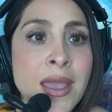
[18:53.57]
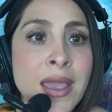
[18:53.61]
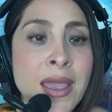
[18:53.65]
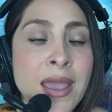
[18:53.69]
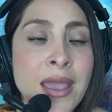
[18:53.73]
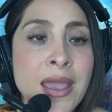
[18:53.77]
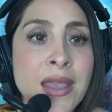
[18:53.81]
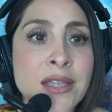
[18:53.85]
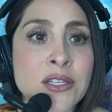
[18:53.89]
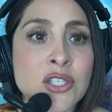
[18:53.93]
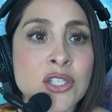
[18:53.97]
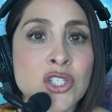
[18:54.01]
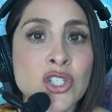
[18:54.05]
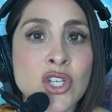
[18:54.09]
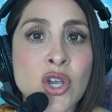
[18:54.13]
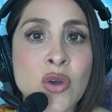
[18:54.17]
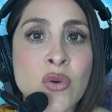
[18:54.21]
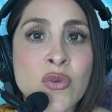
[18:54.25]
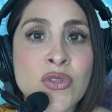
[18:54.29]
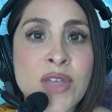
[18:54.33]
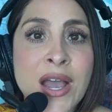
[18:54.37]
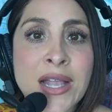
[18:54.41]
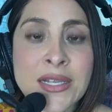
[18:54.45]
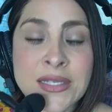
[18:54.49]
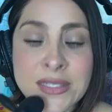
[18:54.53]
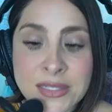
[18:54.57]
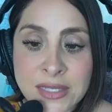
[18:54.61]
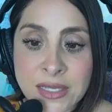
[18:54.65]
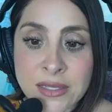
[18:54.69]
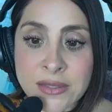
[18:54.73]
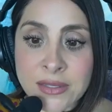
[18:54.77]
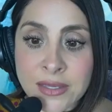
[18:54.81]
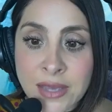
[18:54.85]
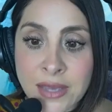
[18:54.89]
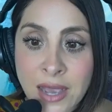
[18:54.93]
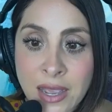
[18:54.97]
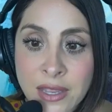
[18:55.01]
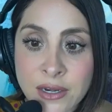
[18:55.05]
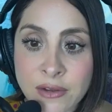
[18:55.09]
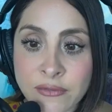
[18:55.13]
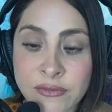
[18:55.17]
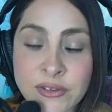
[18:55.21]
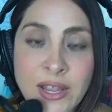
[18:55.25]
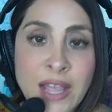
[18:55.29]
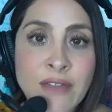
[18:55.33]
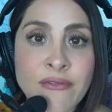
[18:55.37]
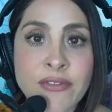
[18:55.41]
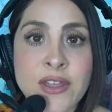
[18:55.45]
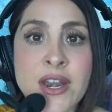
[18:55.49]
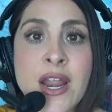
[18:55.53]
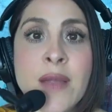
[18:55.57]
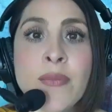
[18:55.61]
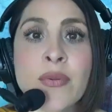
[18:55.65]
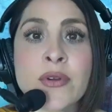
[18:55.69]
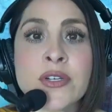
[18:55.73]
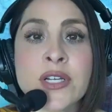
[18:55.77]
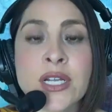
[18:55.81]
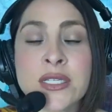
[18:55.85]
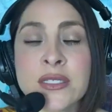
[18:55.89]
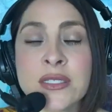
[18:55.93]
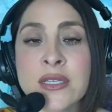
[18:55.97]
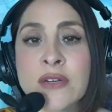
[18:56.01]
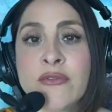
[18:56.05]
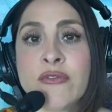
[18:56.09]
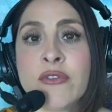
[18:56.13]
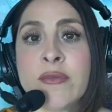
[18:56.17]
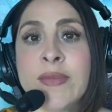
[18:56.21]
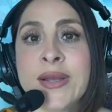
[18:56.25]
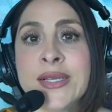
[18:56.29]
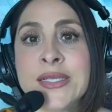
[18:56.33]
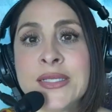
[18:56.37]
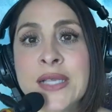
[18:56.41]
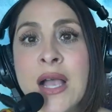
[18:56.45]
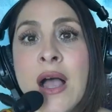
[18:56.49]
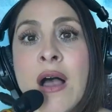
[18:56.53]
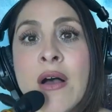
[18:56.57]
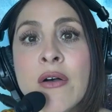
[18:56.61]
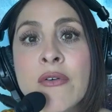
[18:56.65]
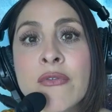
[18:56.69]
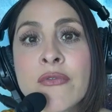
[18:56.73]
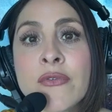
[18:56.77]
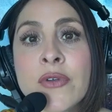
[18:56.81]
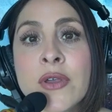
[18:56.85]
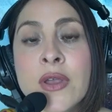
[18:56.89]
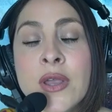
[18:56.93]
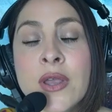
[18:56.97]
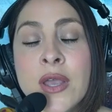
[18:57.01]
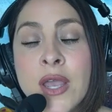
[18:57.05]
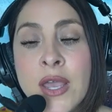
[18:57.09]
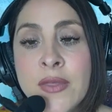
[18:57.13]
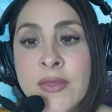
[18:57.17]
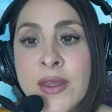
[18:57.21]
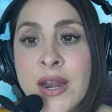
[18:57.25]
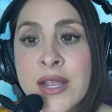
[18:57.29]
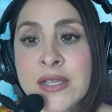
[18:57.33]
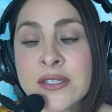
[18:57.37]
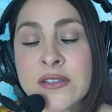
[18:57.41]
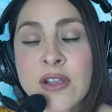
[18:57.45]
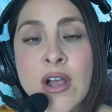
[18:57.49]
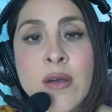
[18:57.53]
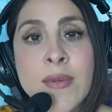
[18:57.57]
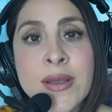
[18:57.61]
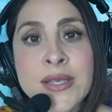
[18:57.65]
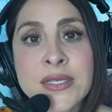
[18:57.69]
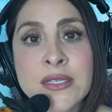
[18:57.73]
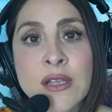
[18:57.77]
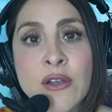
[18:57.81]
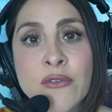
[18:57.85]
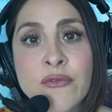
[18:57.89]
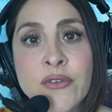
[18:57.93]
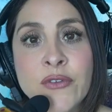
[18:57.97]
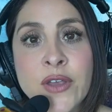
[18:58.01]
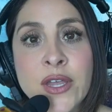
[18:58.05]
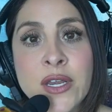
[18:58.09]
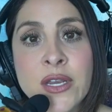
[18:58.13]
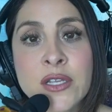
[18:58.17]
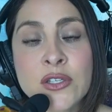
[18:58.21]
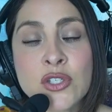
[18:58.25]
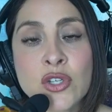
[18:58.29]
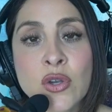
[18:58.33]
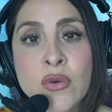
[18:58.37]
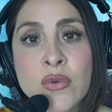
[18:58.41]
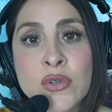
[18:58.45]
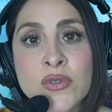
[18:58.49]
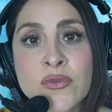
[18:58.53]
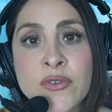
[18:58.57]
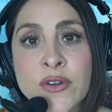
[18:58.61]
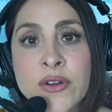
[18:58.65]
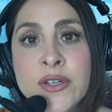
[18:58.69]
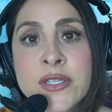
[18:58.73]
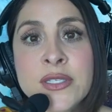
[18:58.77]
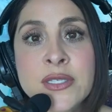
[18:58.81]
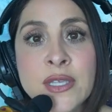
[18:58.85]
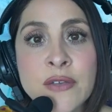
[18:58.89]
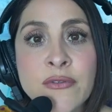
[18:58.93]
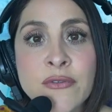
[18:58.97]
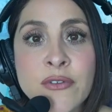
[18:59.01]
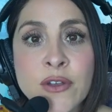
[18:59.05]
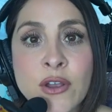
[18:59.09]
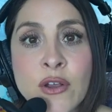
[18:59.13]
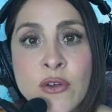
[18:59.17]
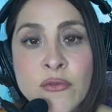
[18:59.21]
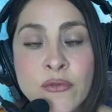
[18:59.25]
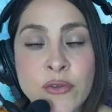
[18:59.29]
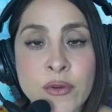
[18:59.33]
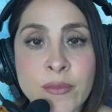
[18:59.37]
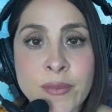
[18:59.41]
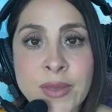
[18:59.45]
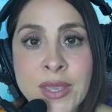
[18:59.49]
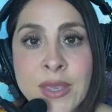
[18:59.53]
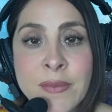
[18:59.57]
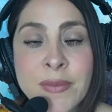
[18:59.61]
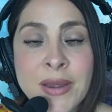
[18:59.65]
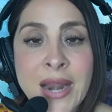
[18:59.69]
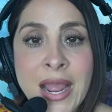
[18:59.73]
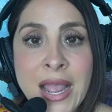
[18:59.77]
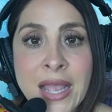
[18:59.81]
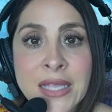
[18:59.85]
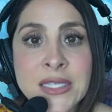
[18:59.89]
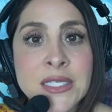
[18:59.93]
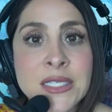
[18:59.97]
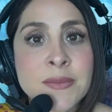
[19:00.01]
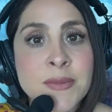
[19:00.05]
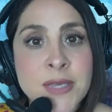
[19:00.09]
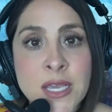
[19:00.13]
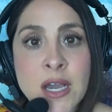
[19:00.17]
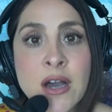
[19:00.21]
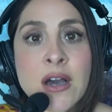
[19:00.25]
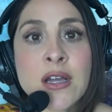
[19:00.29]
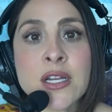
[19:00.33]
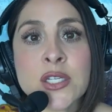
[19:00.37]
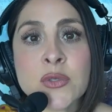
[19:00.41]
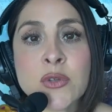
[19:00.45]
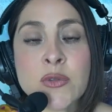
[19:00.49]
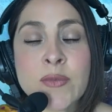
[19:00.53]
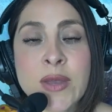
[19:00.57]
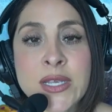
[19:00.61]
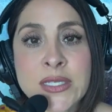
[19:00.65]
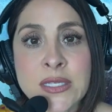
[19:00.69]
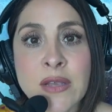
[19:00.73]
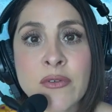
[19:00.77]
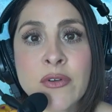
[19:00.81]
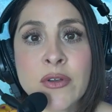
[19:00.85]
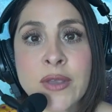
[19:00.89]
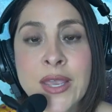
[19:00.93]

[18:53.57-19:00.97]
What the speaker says: And so that's the kind of life that I projected for myself and that I saw myself in. And so it was very difficult for me, but I had to be honest with myself.